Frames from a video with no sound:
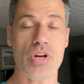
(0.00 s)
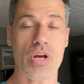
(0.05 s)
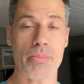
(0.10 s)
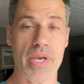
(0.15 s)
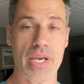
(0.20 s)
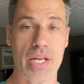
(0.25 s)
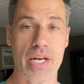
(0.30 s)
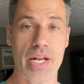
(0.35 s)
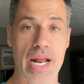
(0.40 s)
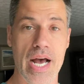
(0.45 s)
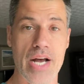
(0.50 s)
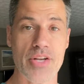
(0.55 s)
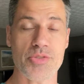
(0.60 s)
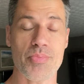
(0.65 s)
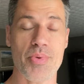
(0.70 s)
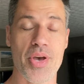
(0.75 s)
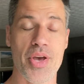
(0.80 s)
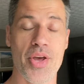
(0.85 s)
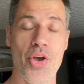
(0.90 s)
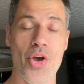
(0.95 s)
I'll make an
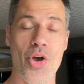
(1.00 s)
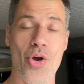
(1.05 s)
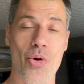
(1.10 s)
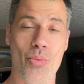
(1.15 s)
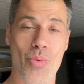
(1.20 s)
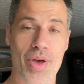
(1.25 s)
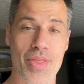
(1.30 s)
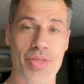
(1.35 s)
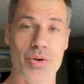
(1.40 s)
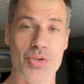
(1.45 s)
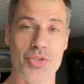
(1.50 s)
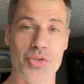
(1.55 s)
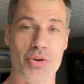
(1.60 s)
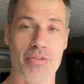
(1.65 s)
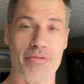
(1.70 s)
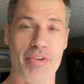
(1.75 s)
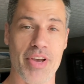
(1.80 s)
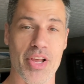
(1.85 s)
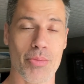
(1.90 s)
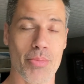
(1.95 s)
announcement when those are
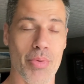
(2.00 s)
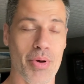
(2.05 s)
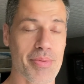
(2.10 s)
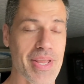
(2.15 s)
available.